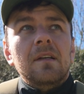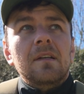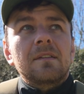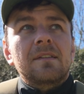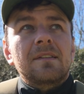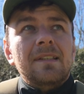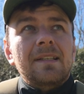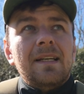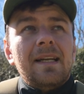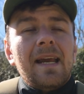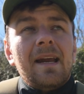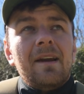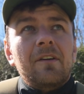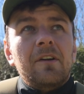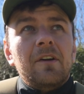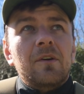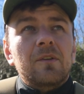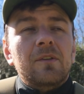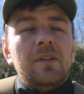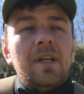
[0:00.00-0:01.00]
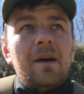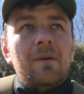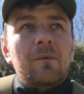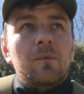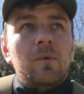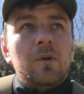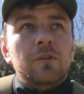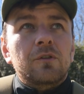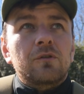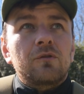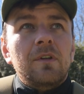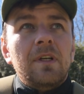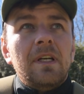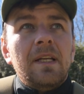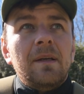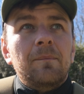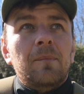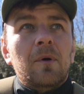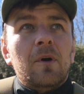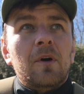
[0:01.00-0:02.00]
scenario that was really
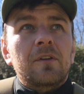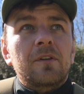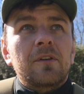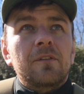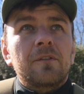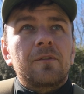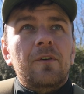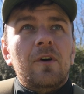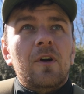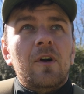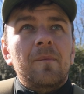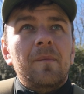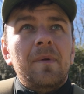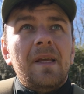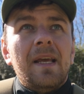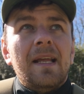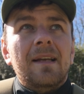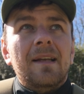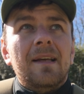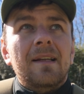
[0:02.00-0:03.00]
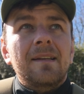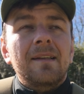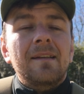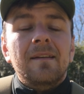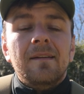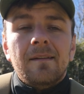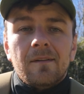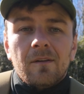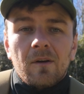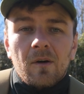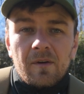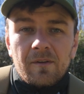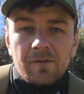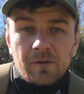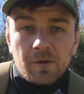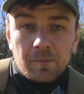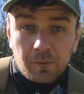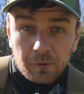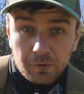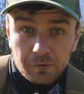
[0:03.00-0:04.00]
important for me, and I didn't know if
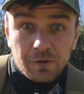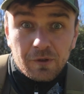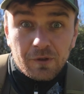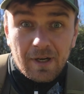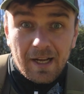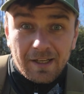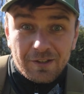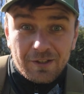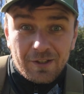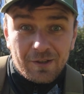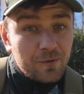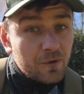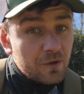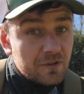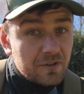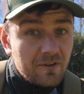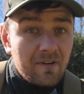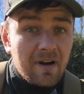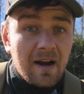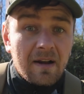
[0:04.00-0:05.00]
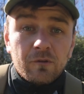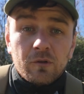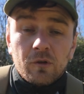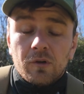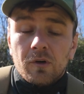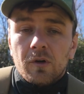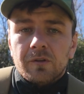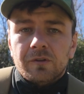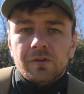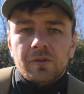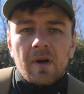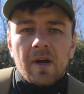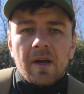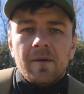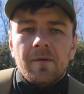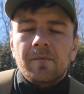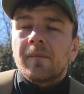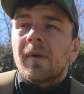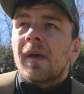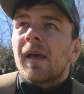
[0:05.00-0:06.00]
the buzzard actually was around or not. So
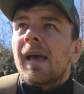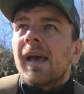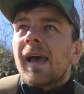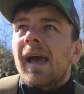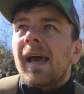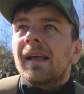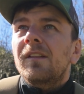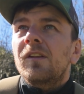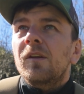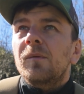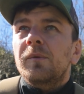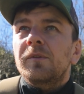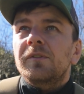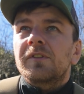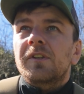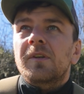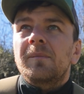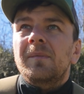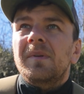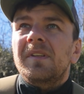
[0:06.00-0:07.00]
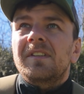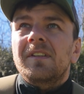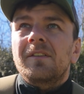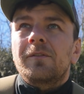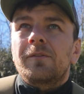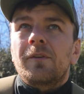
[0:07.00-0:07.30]
I had the buzzard missing